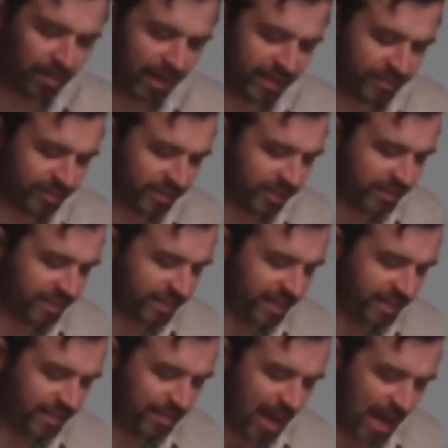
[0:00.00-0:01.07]
answered and
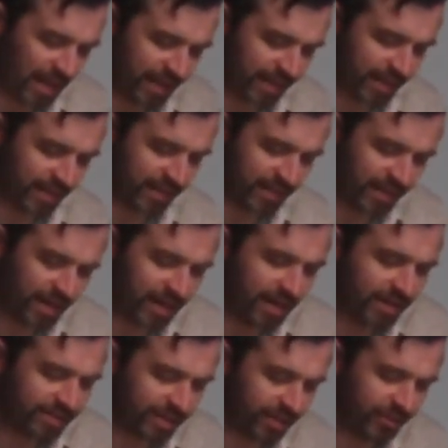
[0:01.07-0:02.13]
said to Balak, did I
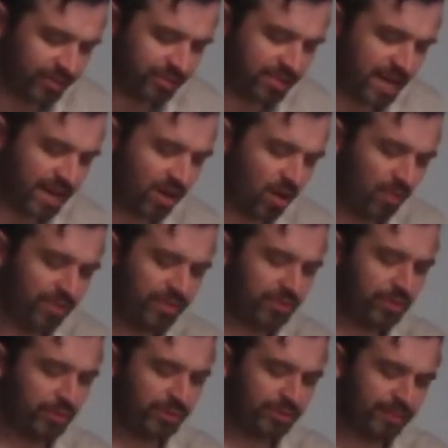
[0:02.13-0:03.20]
not tell you, saying all that the
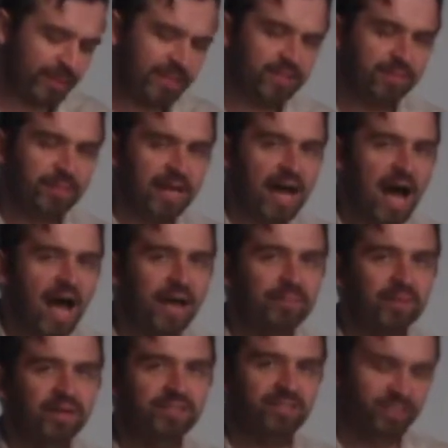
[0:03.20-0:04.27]
Lord speaks to me, I
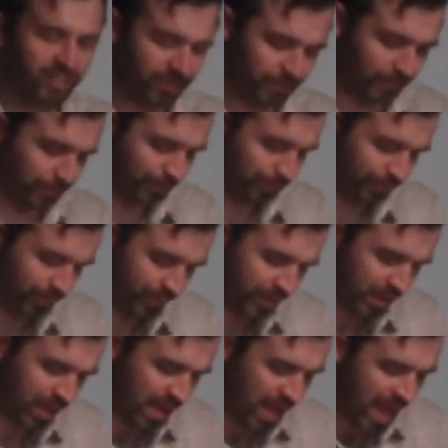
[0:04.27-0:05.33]
must do?
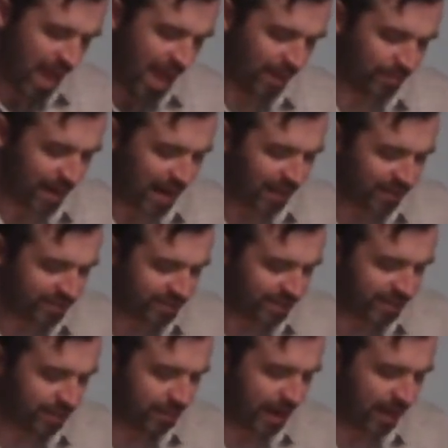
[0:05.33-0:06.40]
And Balak
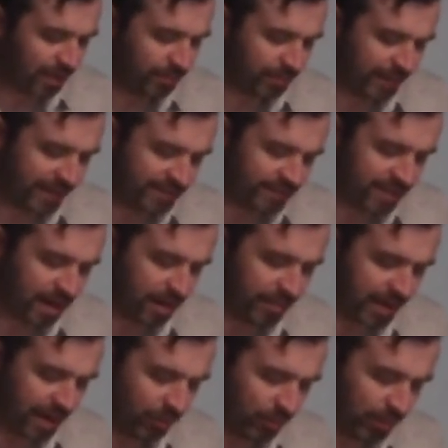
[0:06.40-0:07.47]
said to Balaam, please come, and
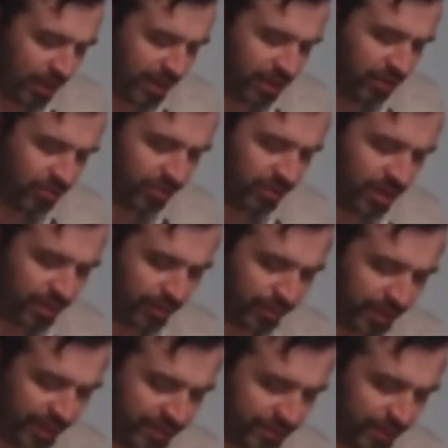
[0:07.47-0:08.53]
I will bring you to another
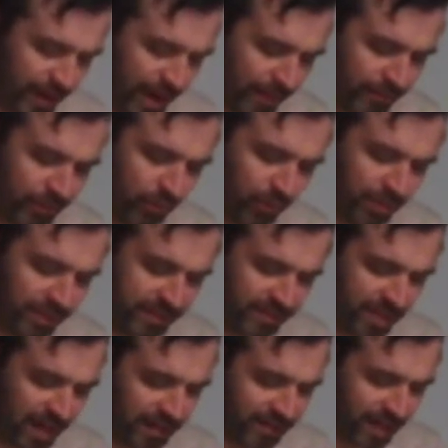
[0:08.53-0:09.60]
place. Perhaps it will please
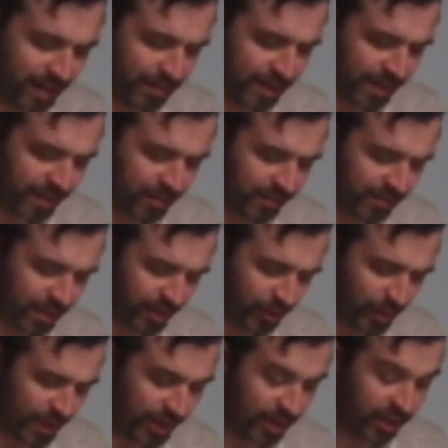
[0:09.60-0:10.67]
God that you
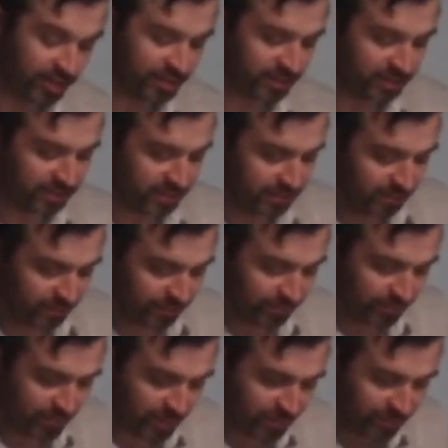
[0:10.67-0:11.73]
may curse
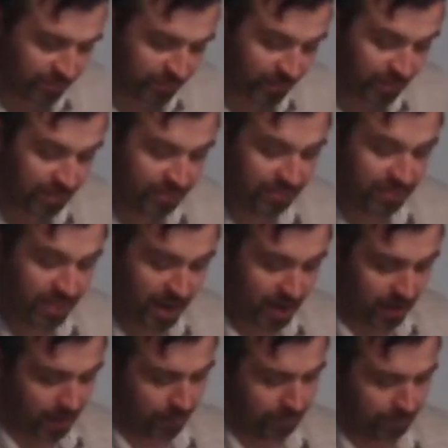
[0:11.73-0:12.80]
them from
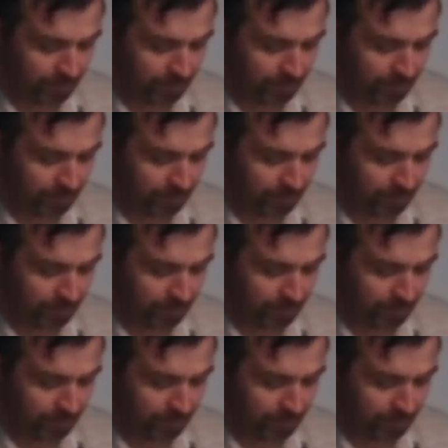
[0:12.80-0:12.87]
there.